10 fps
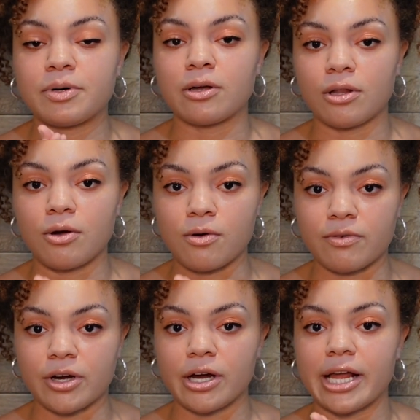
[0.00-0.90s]
pull
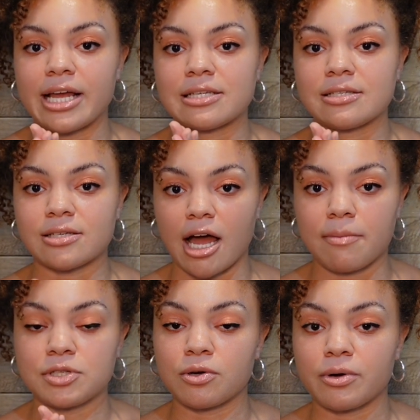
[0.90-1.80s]
over and
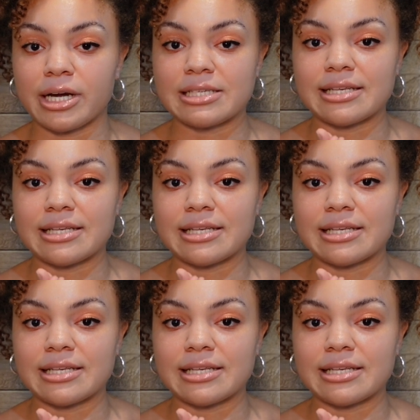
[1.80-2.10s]
stop tourists